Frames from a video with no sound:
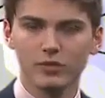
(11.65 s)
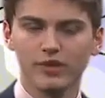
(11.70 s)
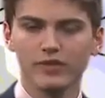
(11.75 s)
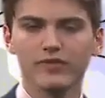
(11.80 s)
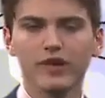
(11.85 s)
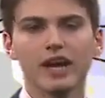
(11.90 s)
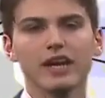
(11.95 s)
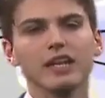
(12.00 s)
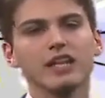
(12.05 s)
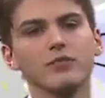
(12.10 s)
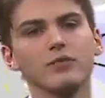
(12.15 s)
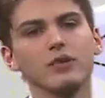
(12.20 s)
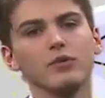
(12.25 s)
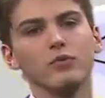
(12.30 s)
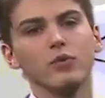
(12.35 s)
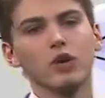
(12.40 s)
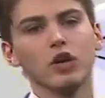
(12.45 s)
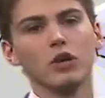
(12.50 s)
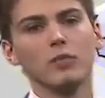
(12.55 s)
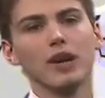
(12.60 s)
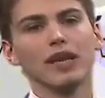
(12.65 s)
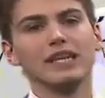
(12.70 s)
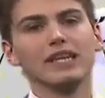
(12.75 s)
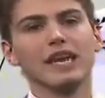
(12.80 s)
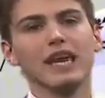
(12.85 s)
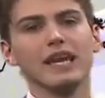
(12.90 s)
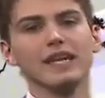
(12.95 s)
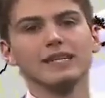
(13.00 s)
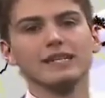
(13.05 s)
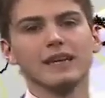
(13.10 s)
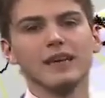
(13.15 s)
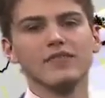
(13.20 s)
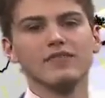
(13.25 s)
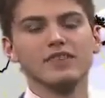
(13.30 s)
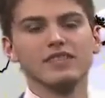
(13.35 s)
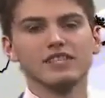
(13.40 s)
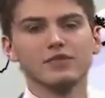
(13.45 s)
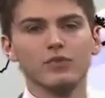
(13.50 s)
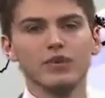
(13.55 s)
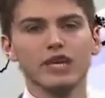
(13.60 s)
but finally we will, by the end of
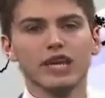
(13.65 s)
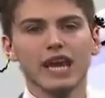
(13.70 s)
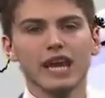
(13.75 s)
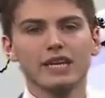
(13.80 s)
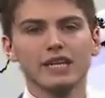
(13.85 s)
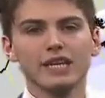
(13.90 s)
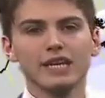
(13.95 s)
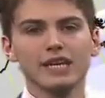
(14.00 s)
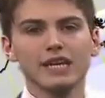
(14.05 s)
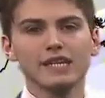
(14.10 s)
this weekend,